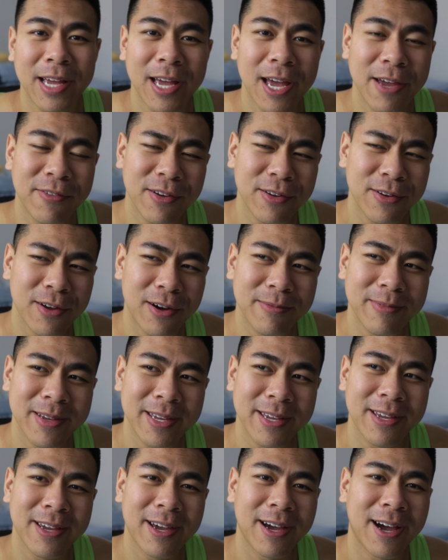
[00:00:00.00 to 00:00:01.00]
If you know
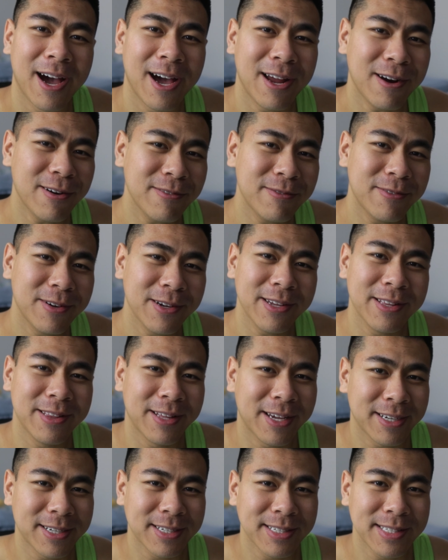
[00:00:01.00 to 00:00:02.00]
me, I don't really
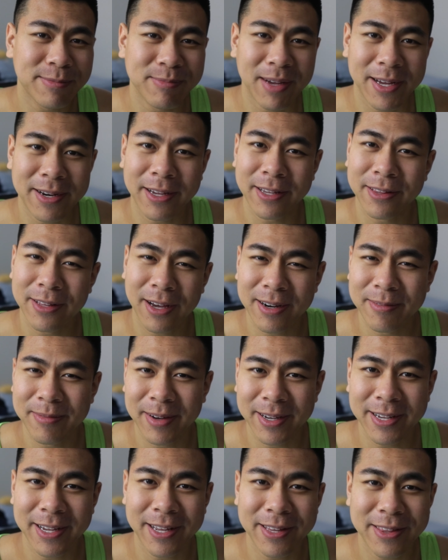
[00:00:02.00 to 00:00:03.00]
like spending a lot of
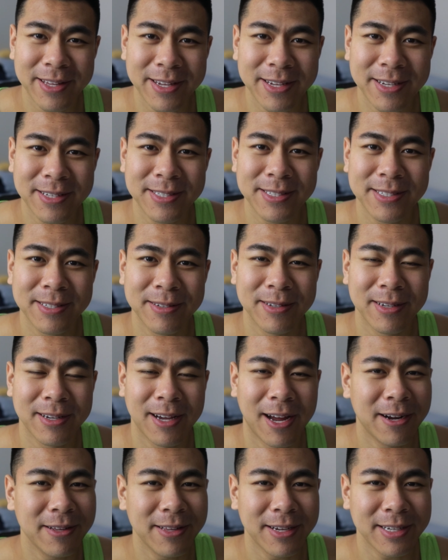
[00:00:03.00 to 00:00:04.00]
money on things.
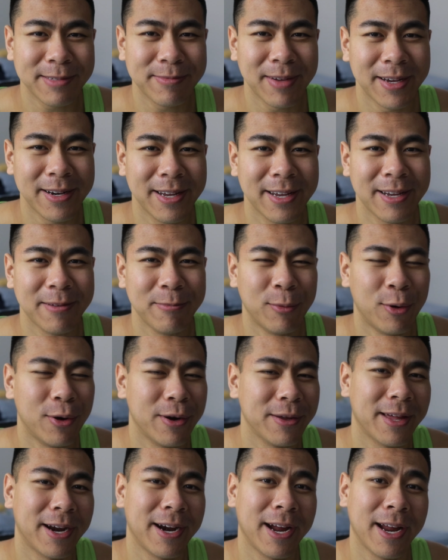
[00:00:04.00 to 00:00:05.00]
I don't like spending
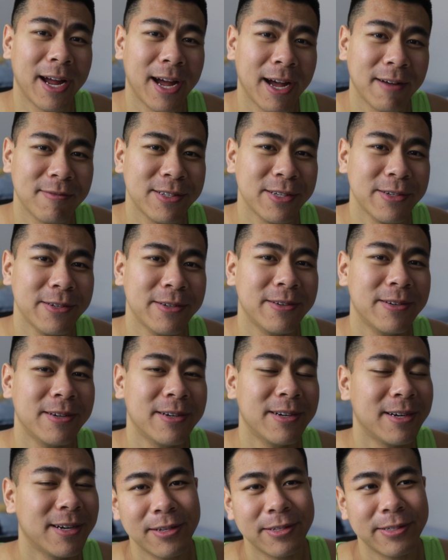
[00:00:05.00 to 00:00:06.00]
more than I have to.
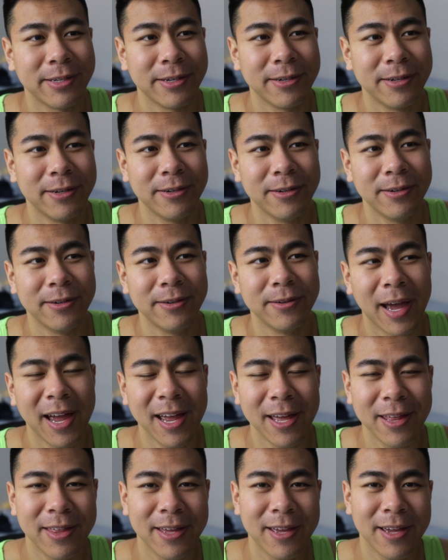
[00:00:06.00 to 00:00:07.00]
So
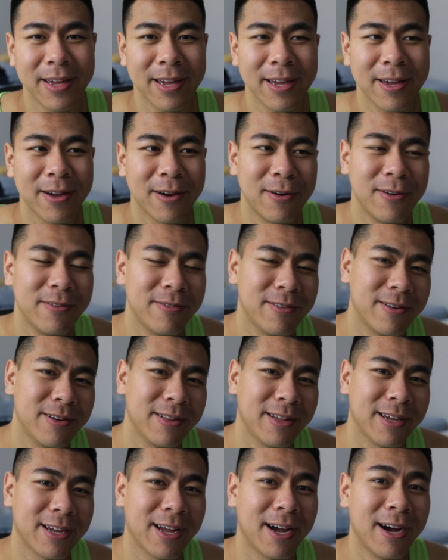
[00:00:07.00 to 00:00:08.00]
anything over
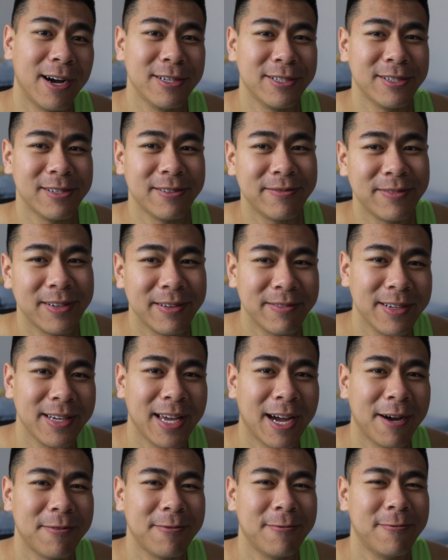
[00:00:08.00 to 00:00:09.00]
like 150,
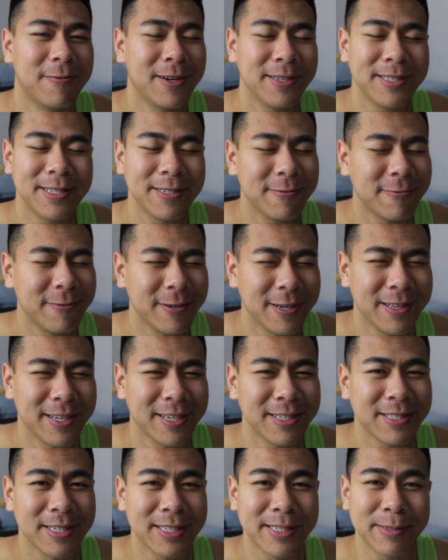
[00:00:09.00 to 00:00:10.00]
I wasn't
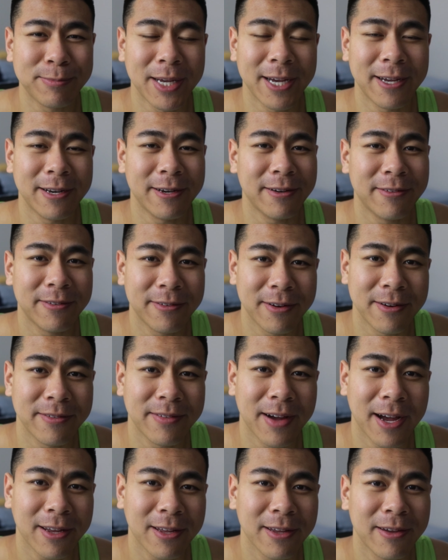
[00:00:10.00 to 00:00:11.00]
willing to spend for a
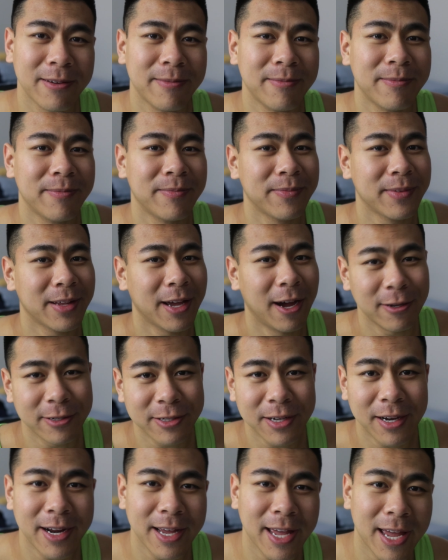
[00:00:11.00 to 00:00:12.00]
vacuum. I was
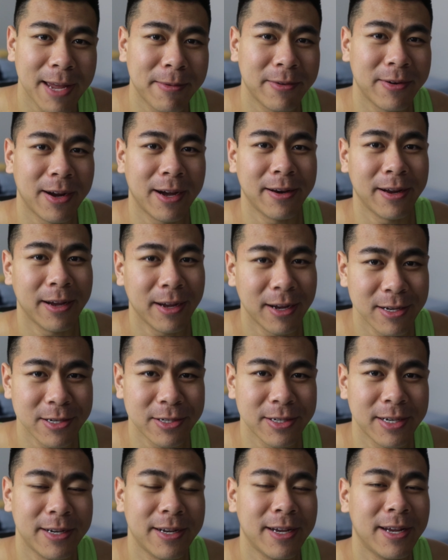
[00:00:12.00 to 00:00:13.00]
trying to aim around
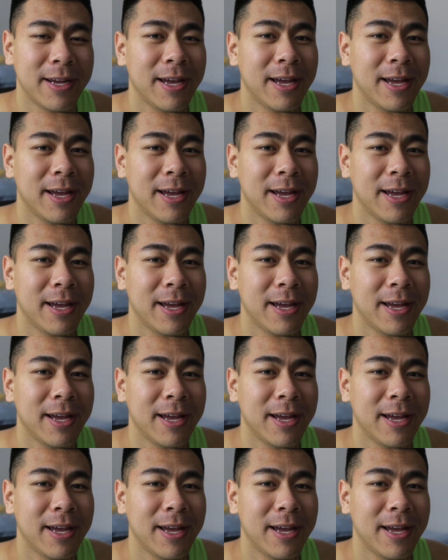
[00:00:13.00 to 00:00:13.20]
100.